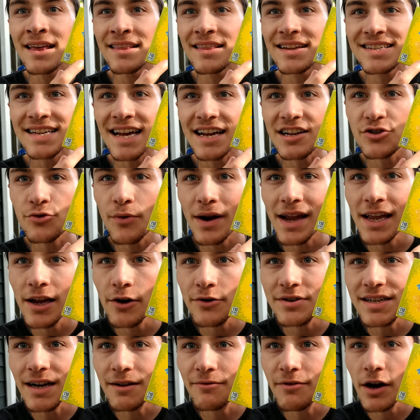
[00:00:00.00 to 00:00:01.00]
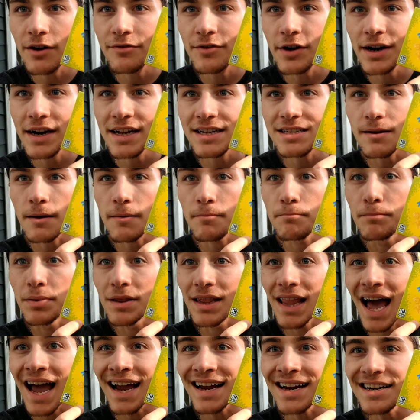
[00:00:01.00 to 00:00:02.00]
The text right here is in a very nice
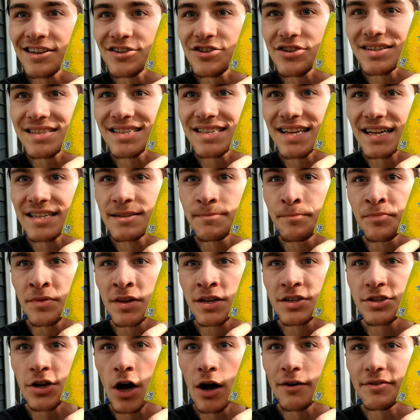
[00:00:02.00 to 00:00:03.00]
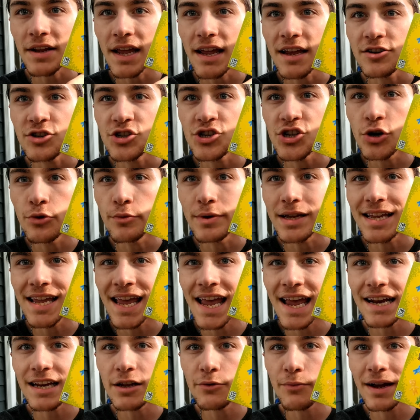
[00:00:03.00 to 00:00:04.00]
black, and it just says soft and chewy
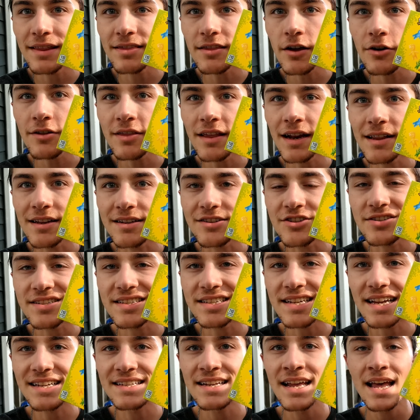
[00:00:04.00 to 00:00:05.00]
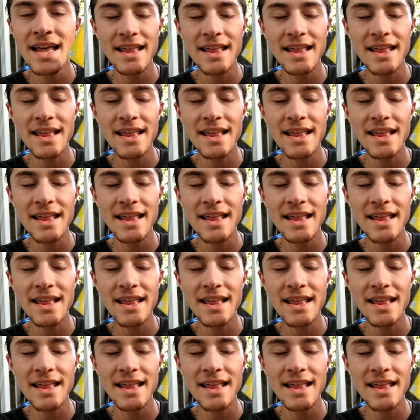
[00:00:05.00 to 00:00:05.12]
candy right there, and then it just says